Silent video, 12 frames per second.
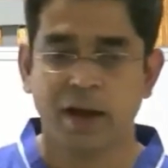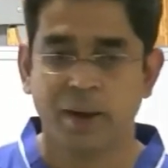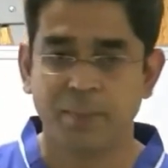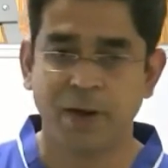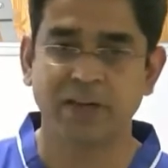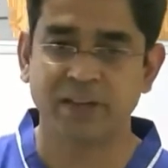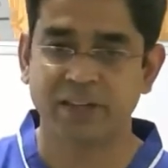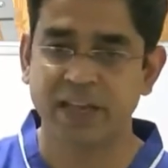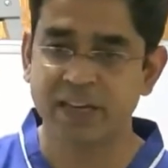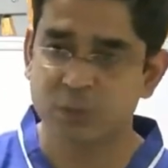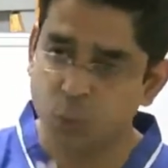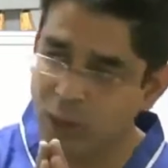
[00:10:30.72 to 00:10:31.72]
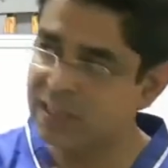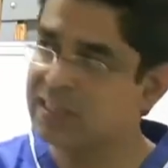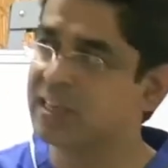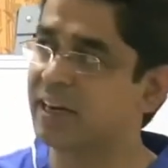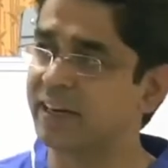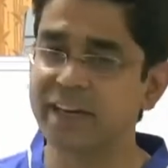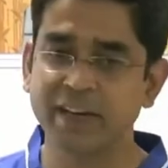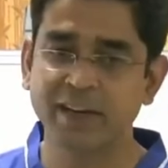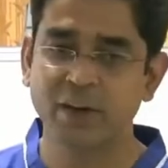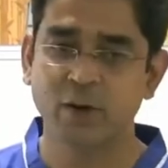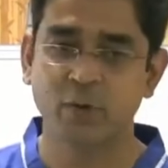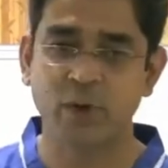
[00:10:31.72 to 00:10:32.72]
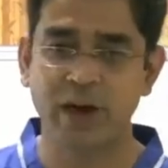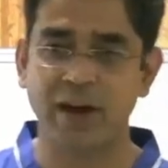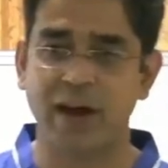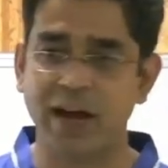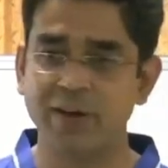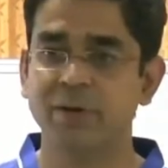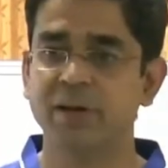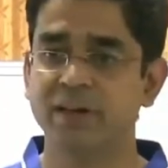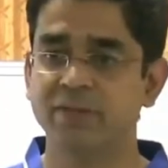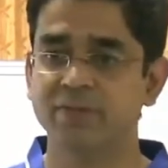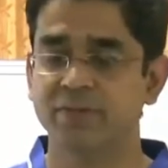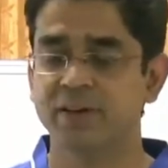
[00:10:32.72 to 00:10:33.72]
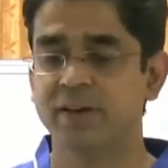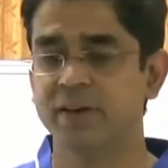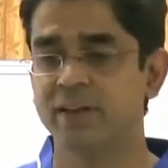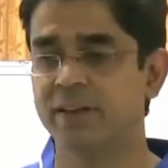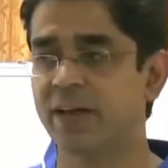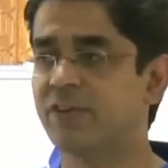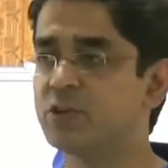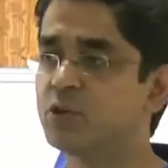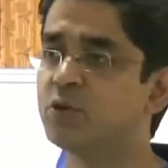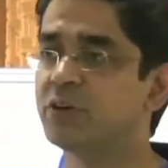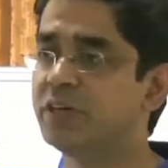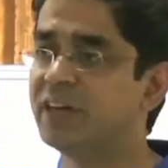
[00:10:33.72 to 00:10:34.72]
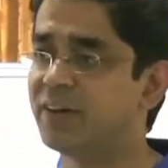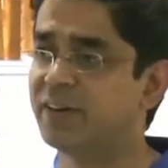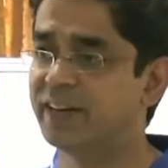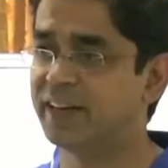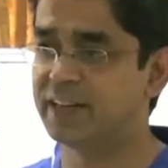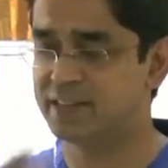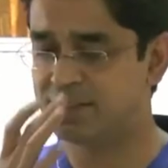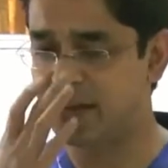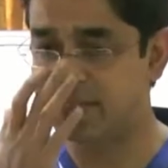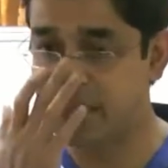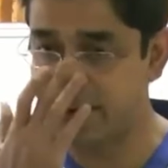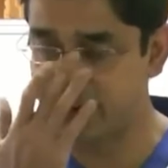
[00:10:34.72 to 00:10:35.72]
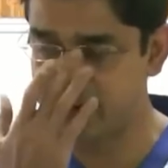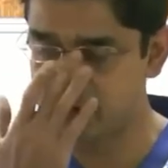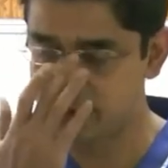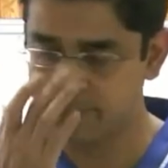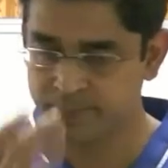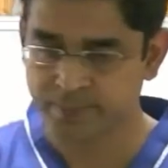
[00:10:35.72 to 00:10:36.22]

But there is one setting where I believe that we should treat divarication, and that is